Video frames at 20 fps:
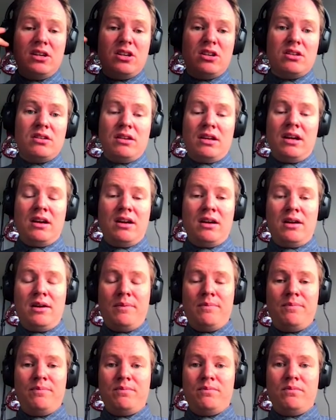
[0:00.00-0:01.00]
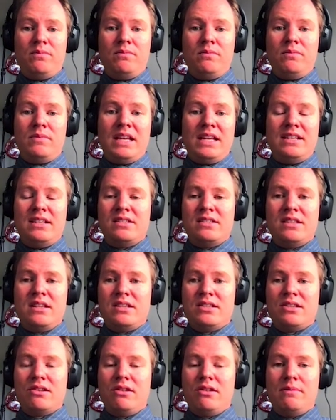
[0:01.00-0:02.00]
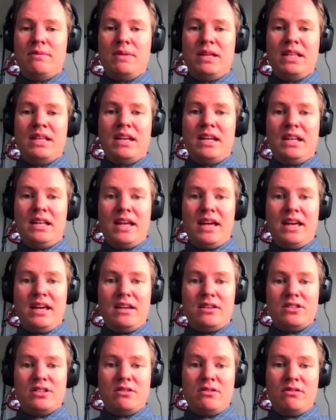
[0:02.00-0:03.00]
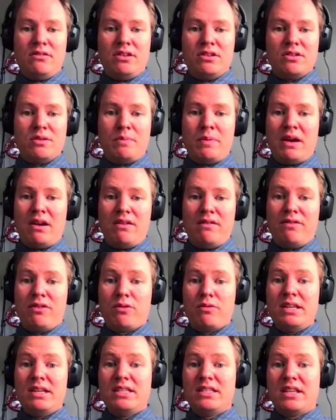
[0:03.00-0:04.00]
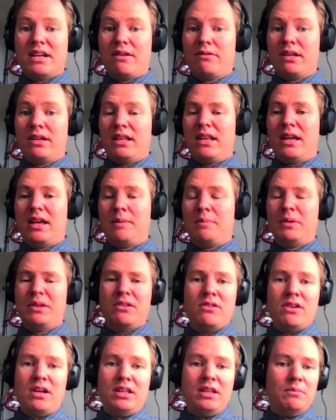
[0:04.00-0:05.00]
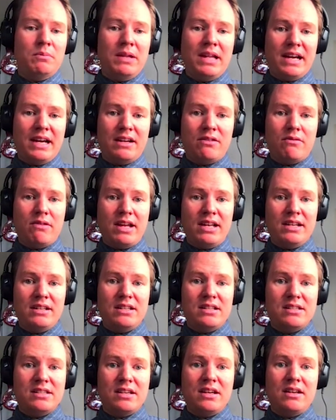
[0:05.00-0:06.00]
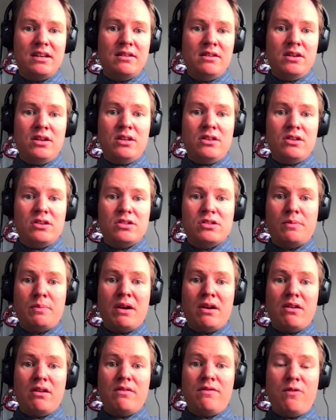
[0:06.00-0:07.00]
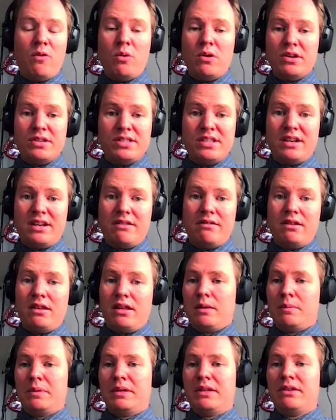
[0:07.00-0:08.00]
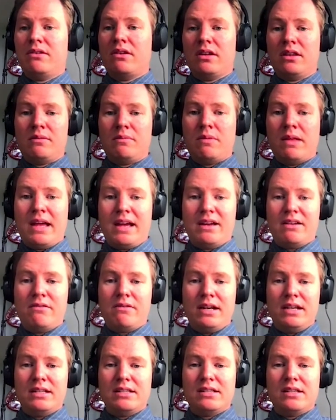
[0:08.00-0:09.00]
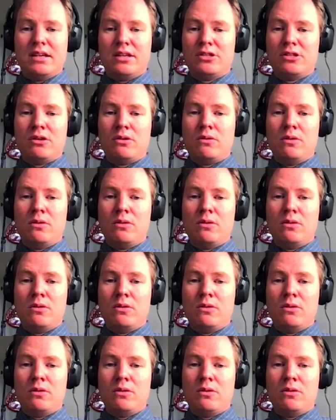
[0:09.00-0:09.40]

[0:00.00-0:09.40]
that doesn't necessarily mean that I like it. So there's a pair of 3s that I really like, but they're not the black and red design. There's a pair of 4s that I really like, but they're not the black and red design. So